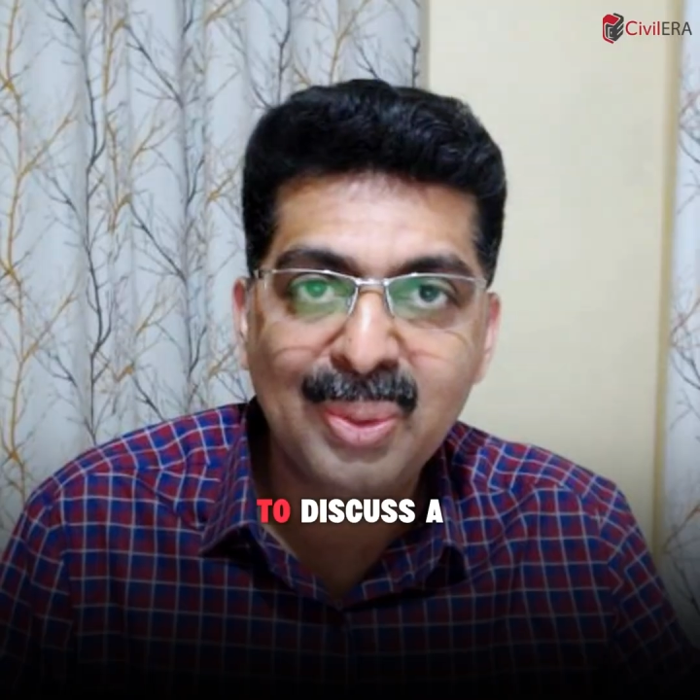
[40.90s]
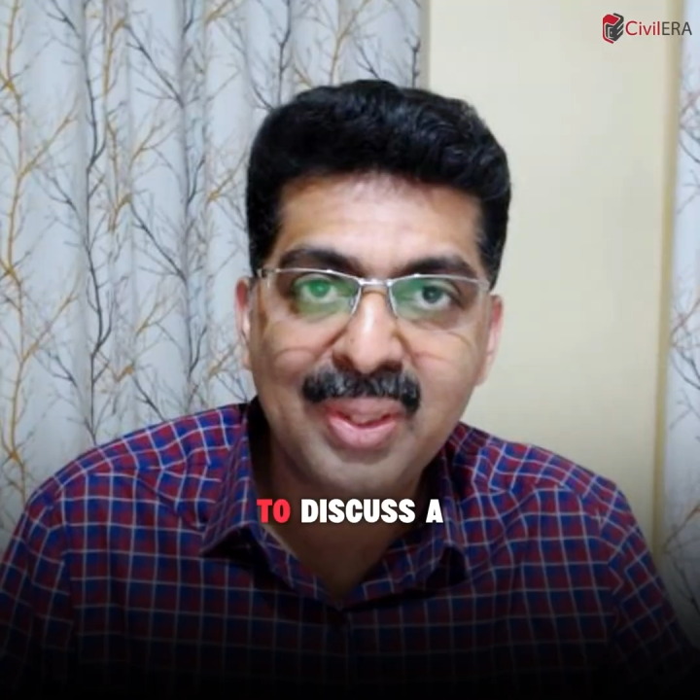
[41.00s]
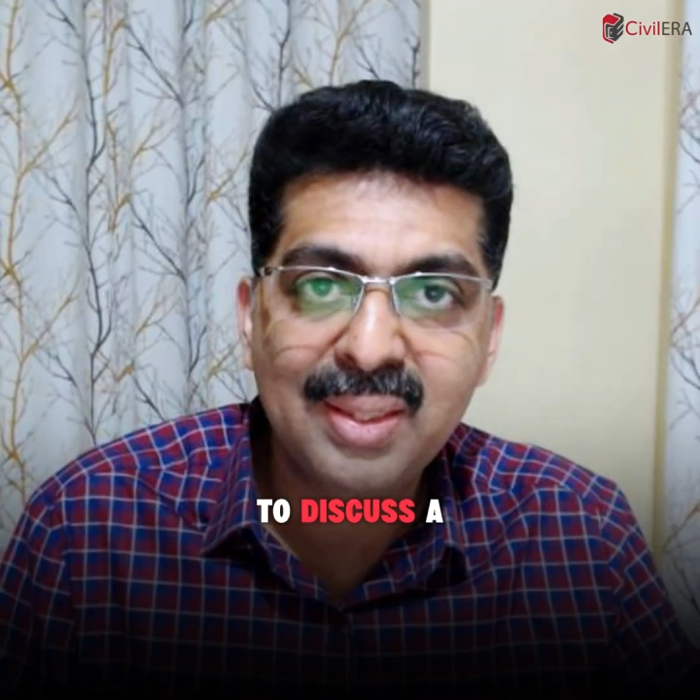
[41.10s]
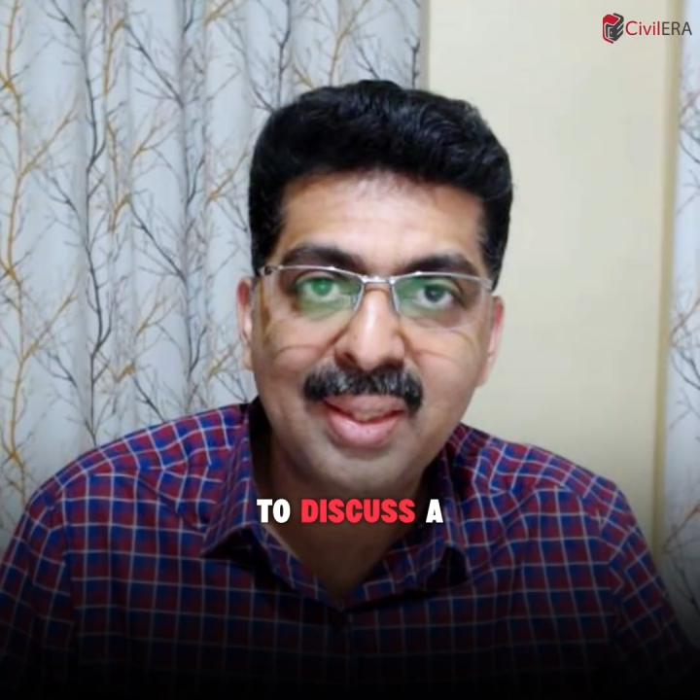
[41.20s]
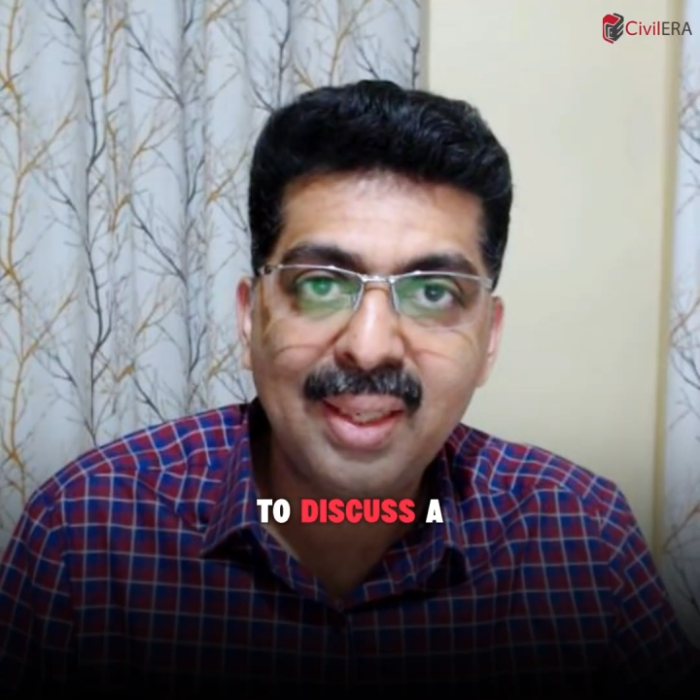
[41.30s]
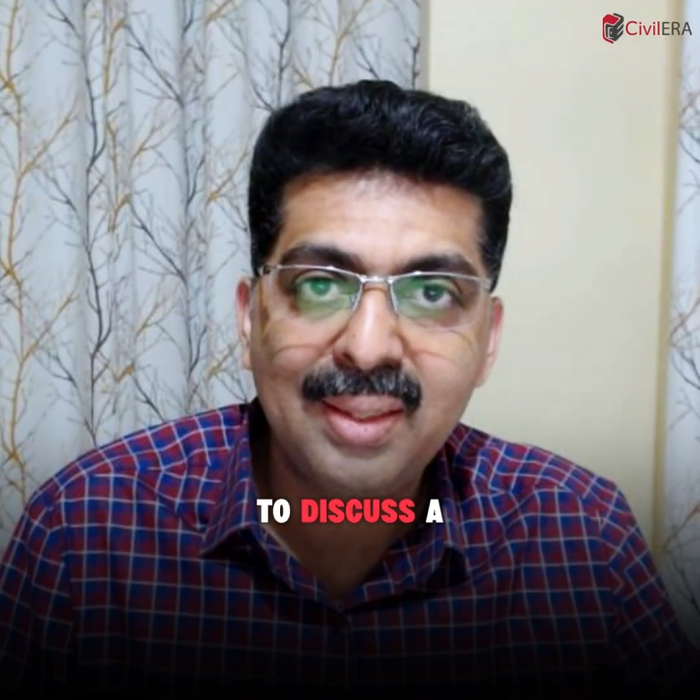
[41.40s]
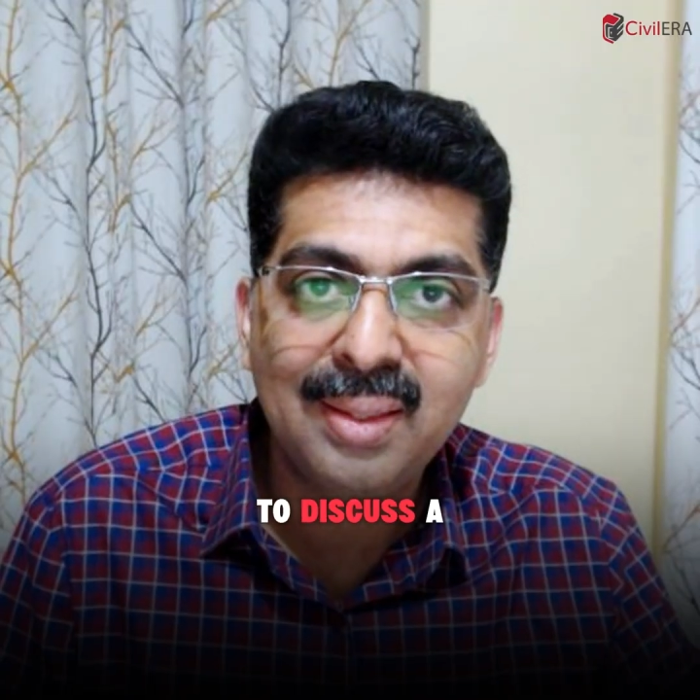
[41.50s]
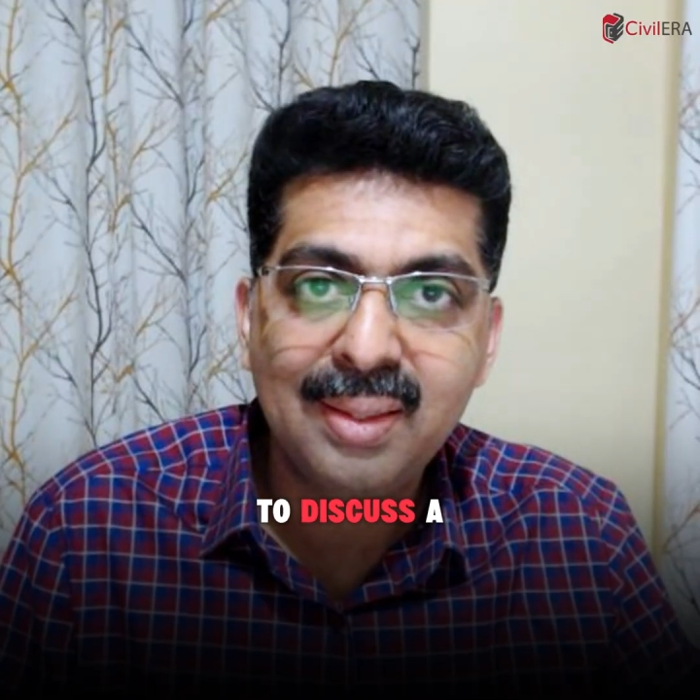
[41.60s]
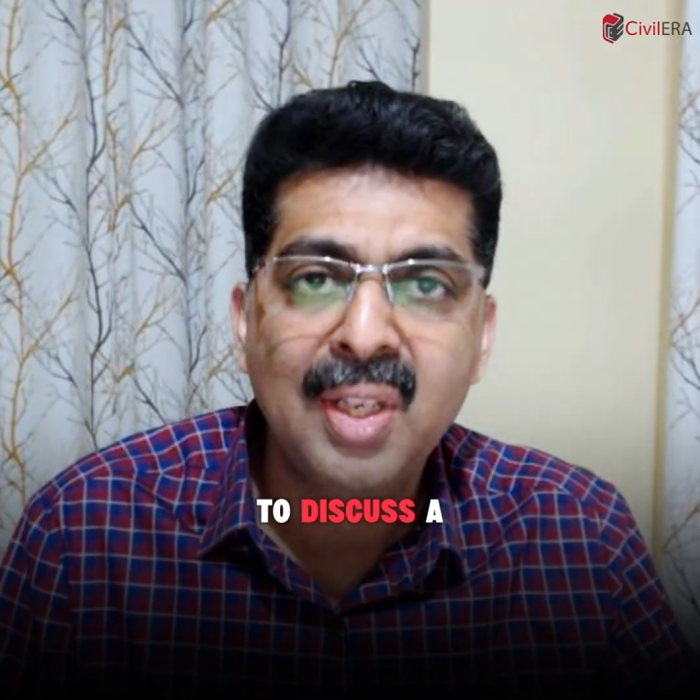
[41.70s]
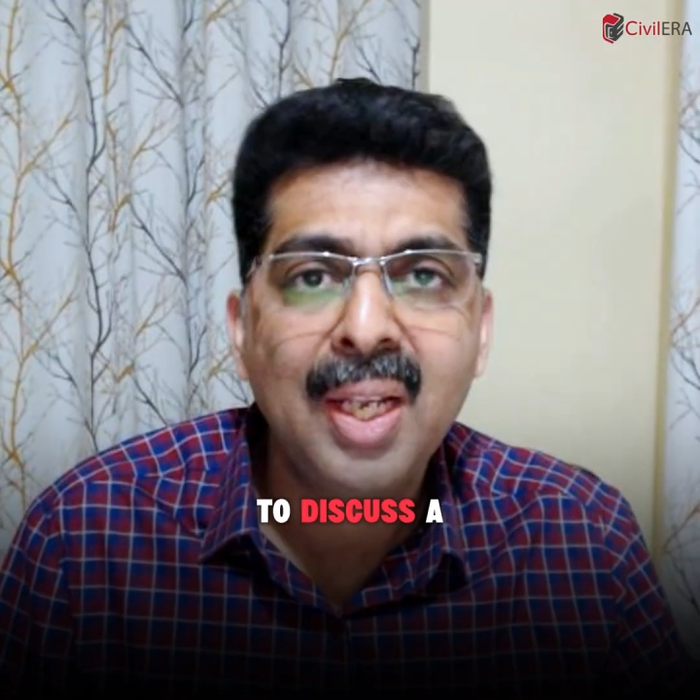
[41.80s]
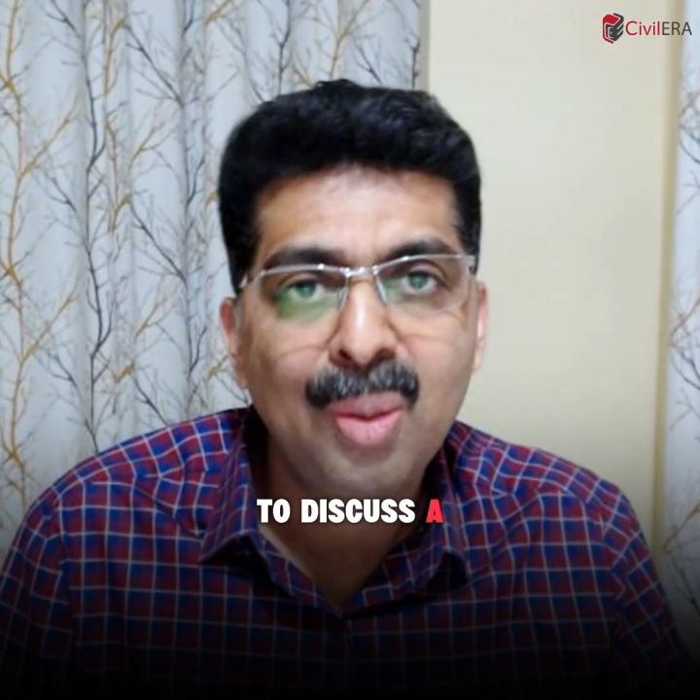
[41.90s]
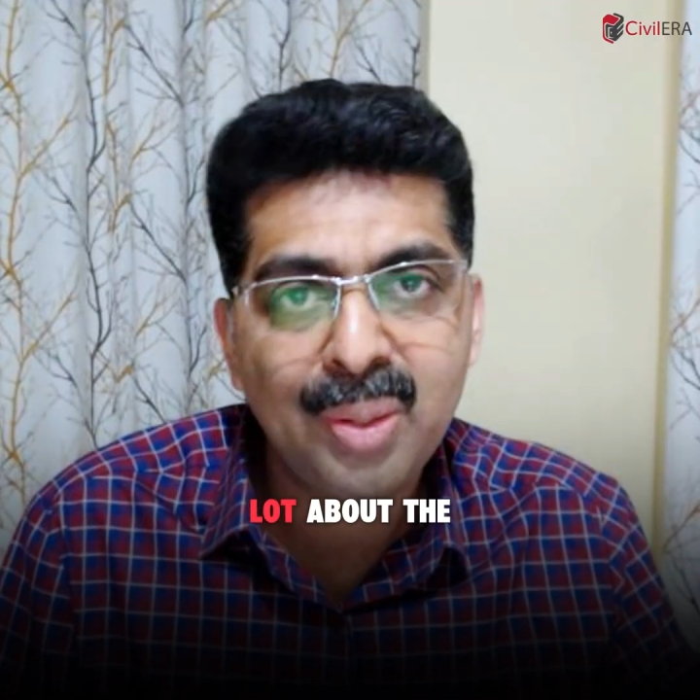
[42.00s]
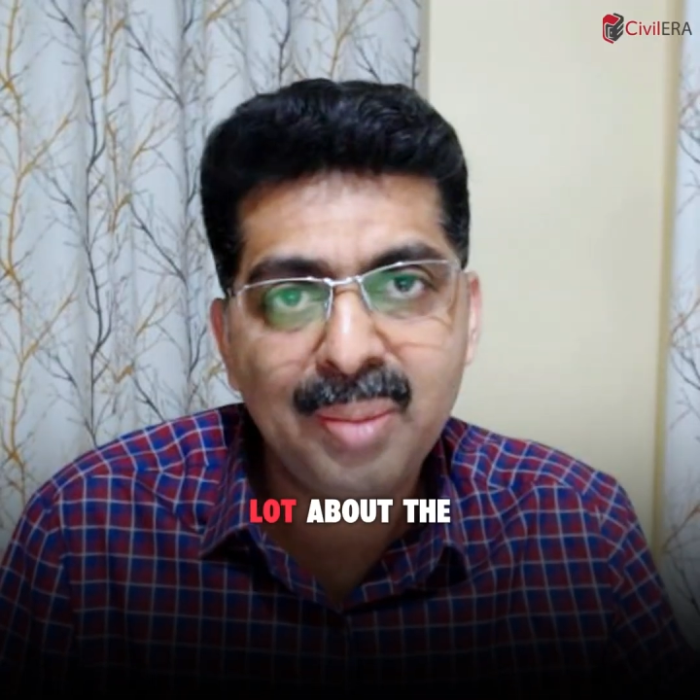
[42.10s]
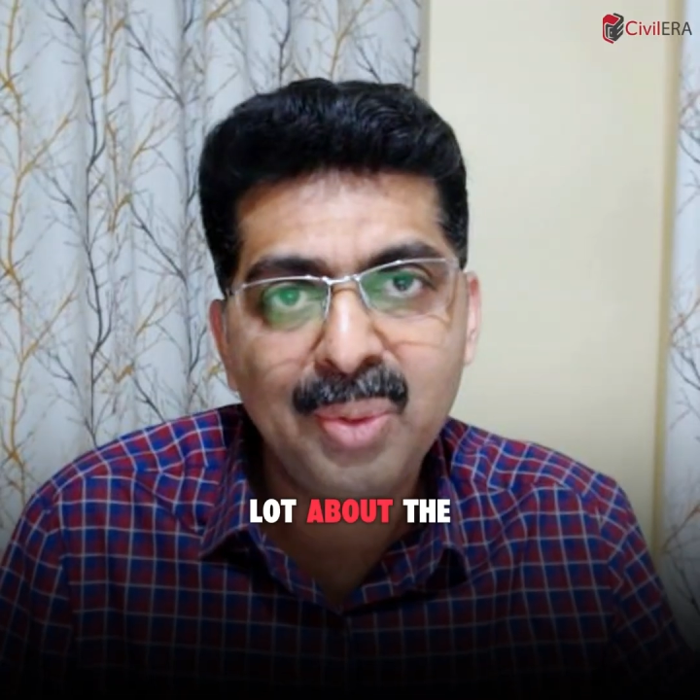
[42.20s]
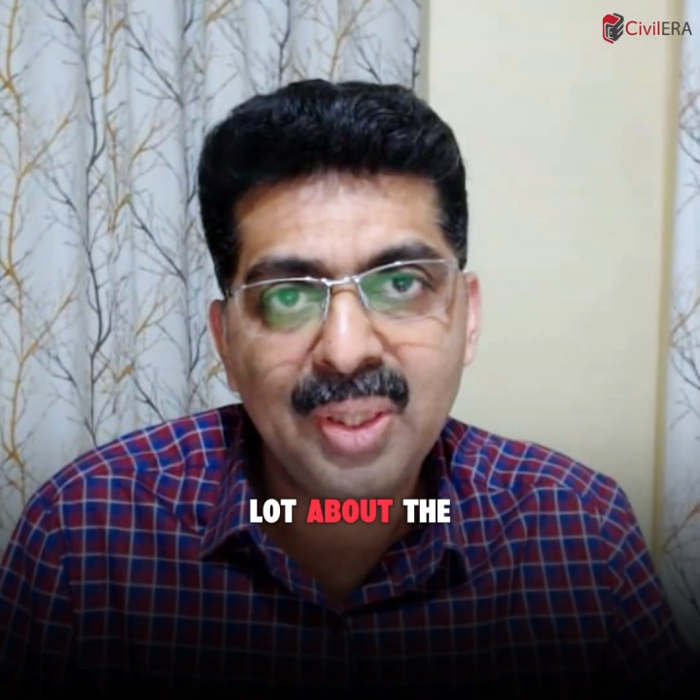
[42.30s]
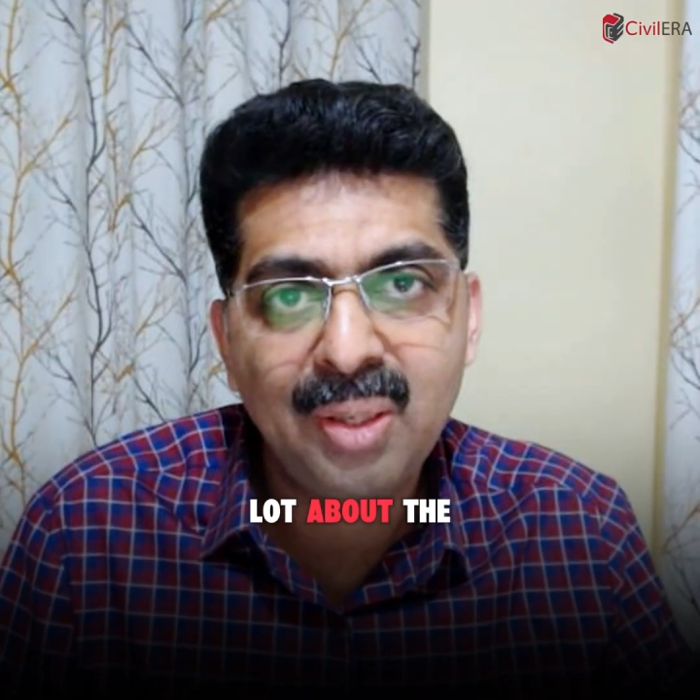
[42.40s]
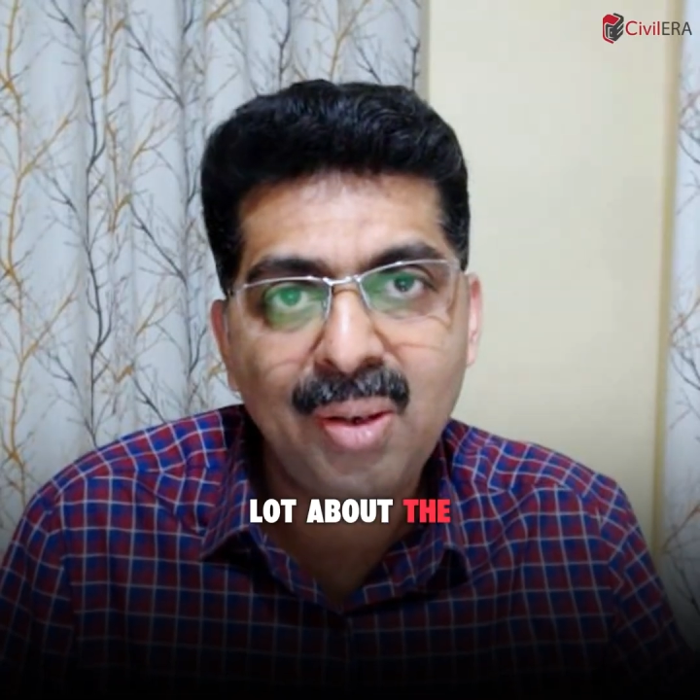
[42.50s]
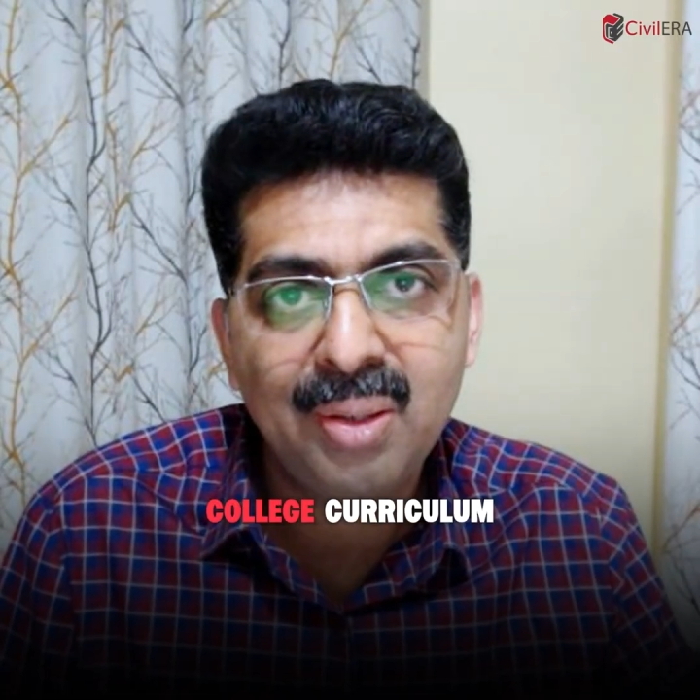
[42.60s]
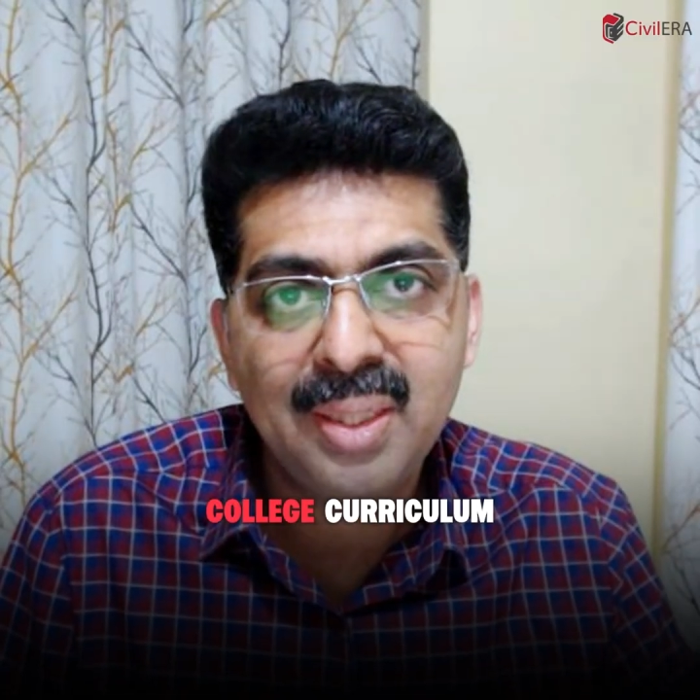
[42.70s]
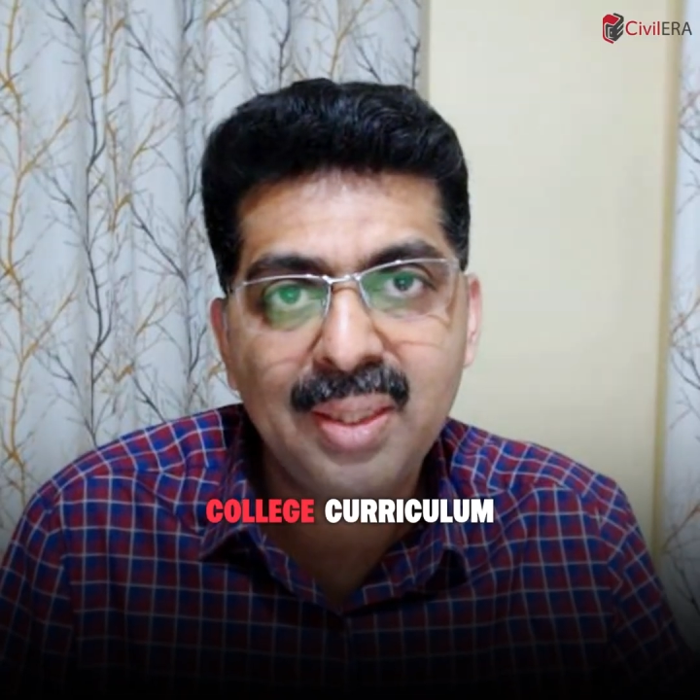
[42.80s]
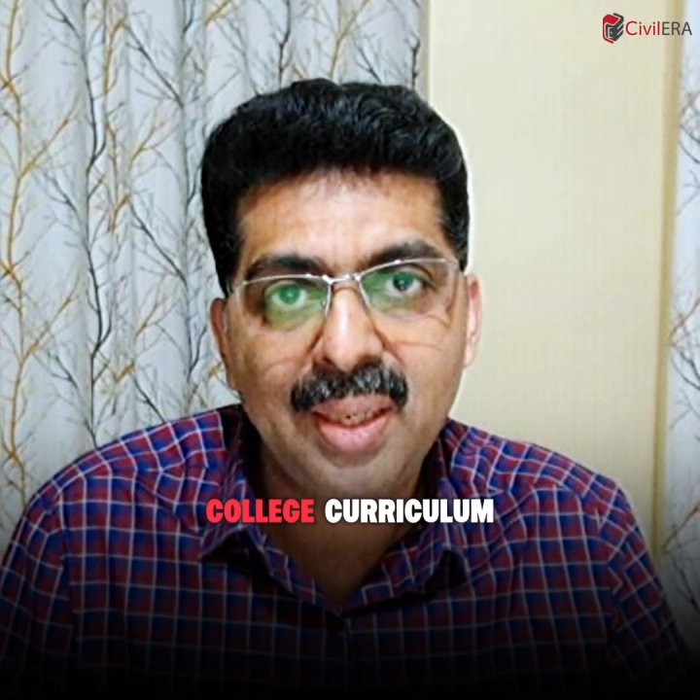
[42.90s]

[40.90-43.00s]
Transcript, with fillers: to discuss a lot about the college